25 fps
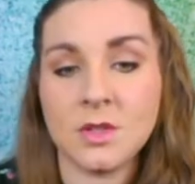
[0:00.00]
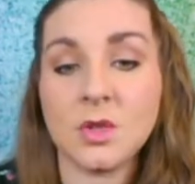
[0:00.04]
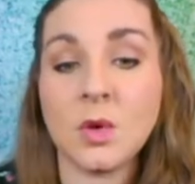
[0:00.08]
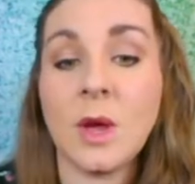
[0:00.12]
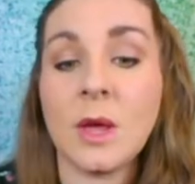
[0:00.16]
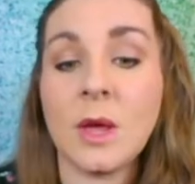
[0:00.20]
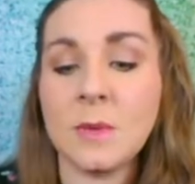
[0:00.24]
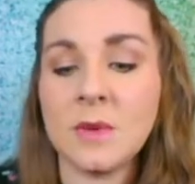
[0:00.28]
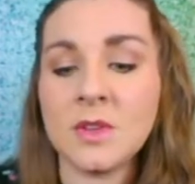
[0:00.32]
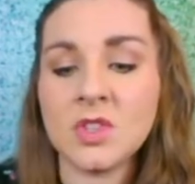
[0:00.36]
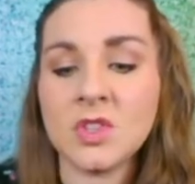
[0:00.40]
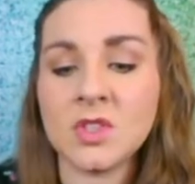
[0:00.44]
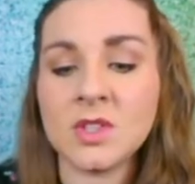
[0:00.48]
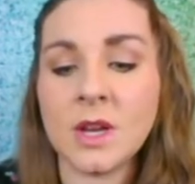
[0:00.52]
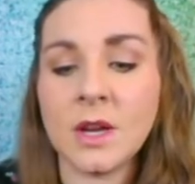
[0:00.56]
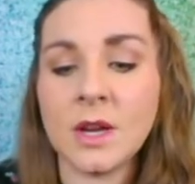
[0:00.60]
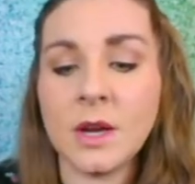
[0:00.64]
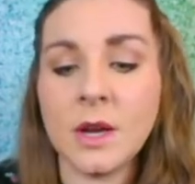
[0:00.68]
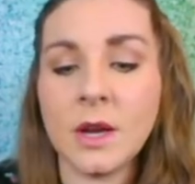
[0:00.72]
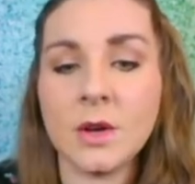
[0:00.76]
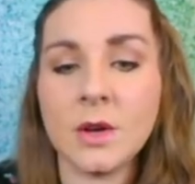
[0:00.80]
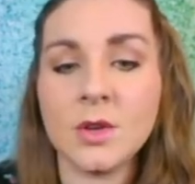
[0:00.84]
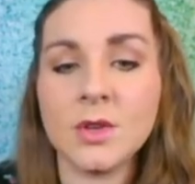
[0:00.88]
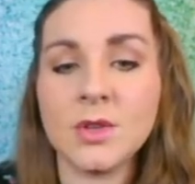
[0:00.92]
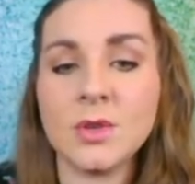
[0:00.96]
So Amy's just going
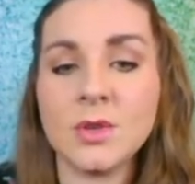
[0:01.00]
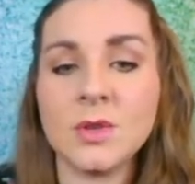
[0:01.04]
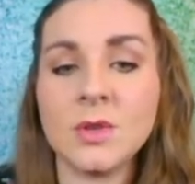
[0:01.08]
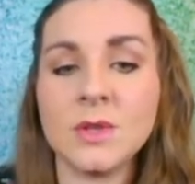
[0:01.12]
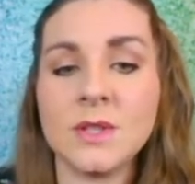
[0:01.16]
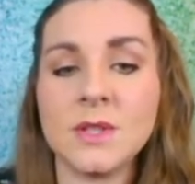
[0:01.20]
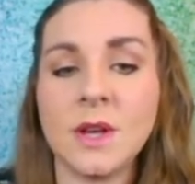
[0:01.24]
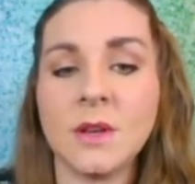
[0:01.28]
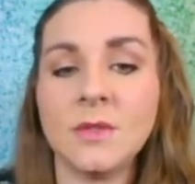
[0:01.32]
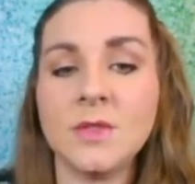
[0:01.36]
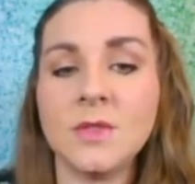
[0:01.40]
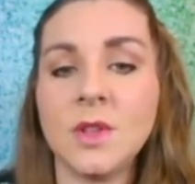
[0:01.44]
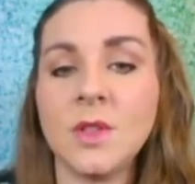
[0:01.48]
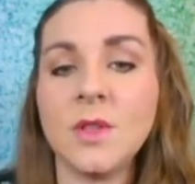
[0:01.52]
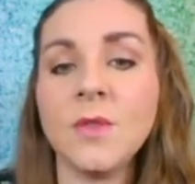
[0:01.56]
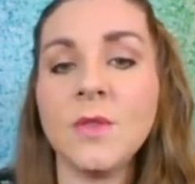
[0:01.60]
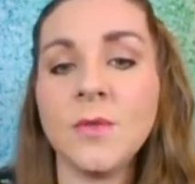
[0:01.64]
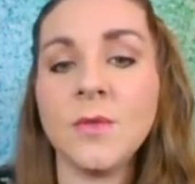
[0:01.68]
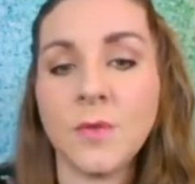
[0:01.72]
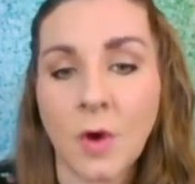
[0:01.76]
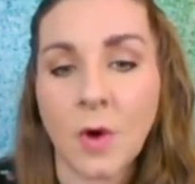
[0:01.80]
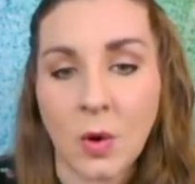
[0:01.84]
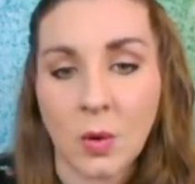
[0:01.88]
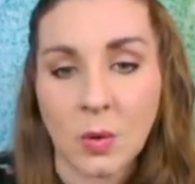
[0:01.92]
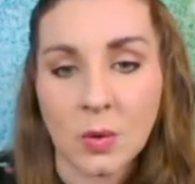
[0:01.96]
to introduce herself to the
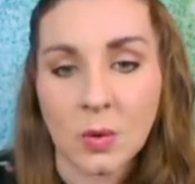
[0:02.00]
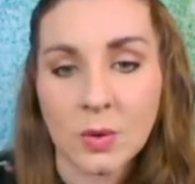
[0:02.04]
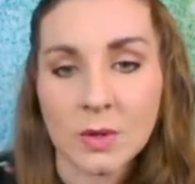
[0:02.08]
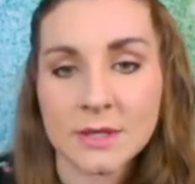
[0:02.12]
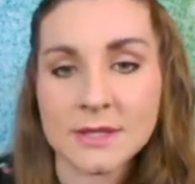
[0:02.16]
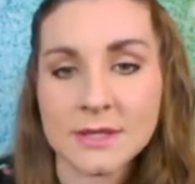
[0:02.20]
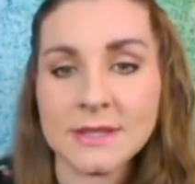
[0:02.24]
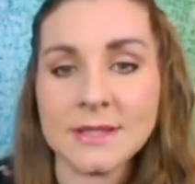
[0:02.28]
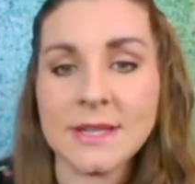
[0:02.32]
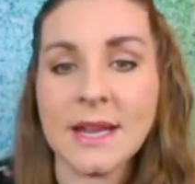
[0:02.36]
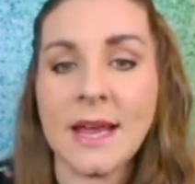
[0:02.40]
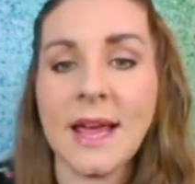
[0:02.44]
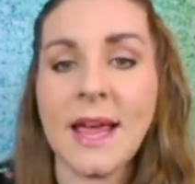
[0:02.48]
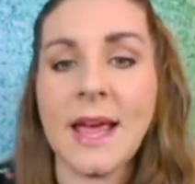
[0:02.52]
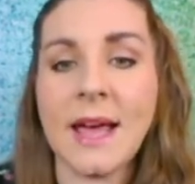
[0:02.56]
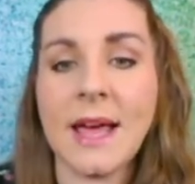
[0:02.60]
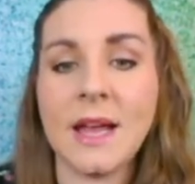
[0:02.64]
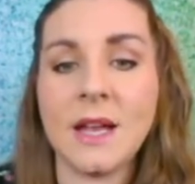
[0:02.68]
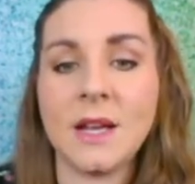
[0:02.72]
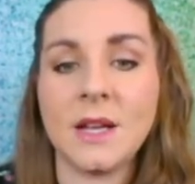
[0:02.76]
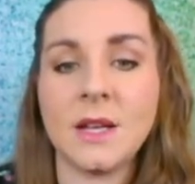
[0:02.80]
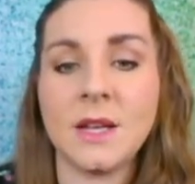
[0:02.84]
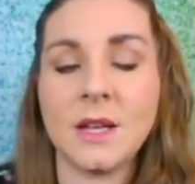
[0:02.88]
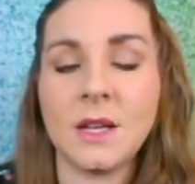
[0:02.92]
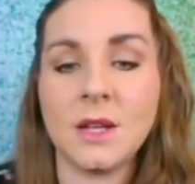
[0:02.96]
folks,
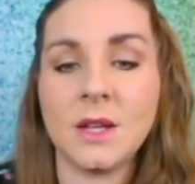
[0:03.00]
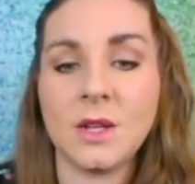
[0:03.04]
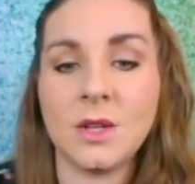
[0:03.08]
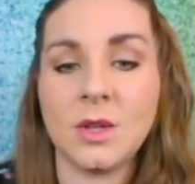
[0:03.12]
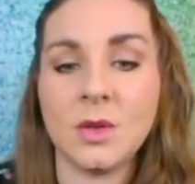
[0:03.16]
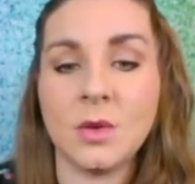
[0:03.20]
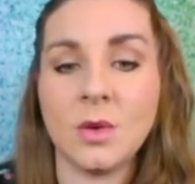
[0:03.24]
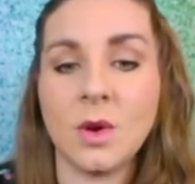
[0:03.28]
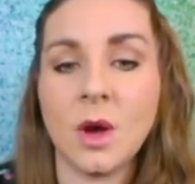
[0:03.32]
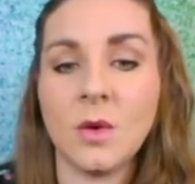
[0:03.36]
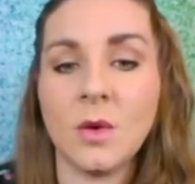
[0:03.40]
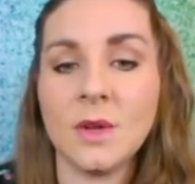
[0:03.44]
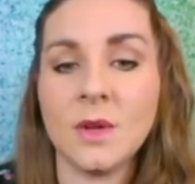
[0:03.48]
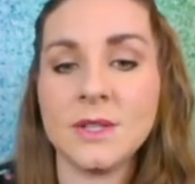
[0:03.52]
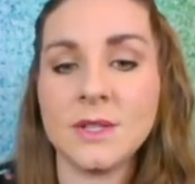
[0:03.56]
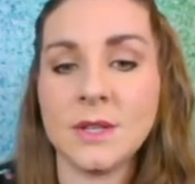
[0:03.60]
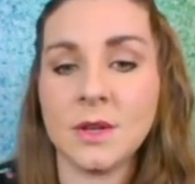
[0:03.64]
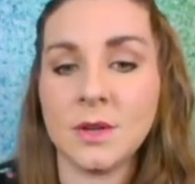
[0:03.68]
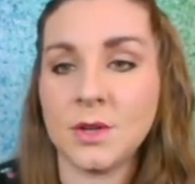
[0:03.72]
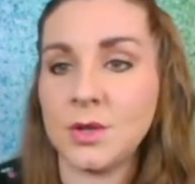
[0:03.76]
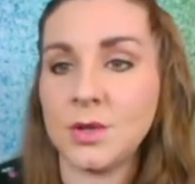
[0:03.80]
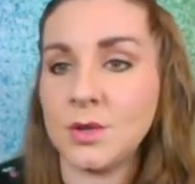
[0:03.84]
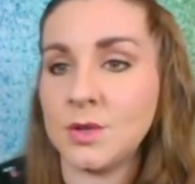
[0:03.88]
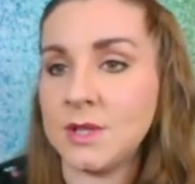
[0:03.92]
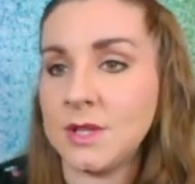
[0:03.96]
and Hugo is
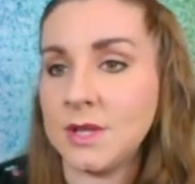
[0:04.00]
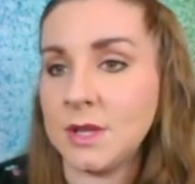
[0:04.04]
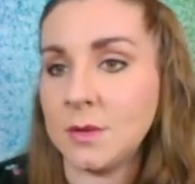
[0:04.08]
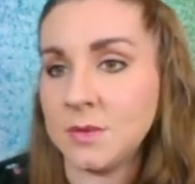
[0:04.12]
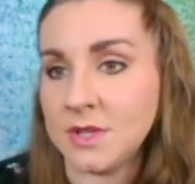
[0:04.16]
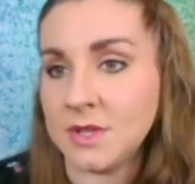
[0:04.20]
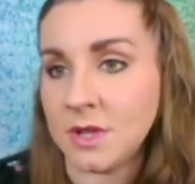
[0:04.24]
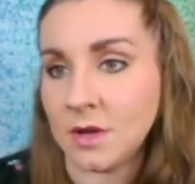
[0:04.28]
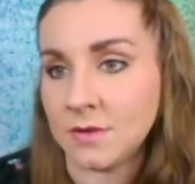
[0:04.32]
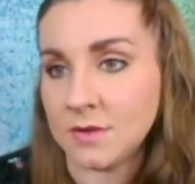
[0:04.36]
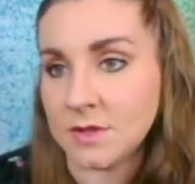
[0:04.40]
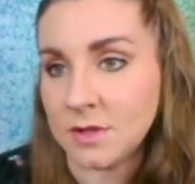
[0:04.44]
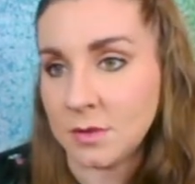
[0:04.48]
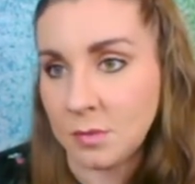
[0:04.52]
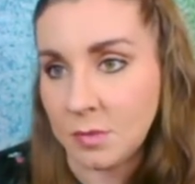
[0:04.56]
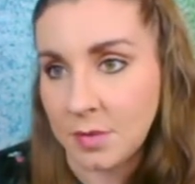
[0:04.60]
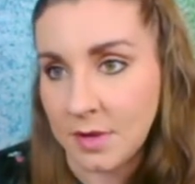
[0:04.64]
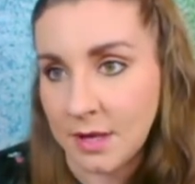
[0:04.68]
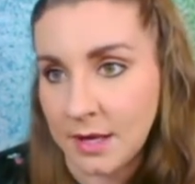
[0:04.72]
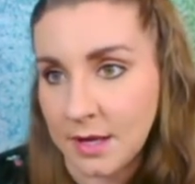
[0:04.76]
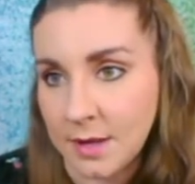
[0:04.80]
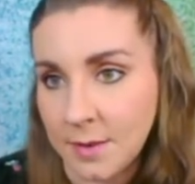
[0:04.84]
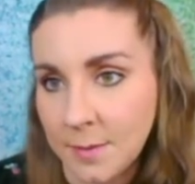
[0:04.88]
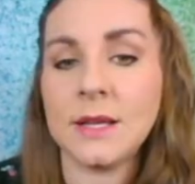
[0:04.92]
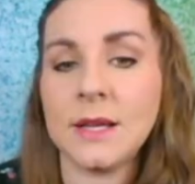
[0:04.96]
introducing himself to
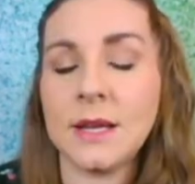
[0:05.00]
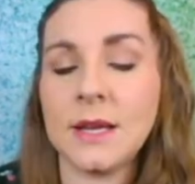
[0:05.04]
Bee.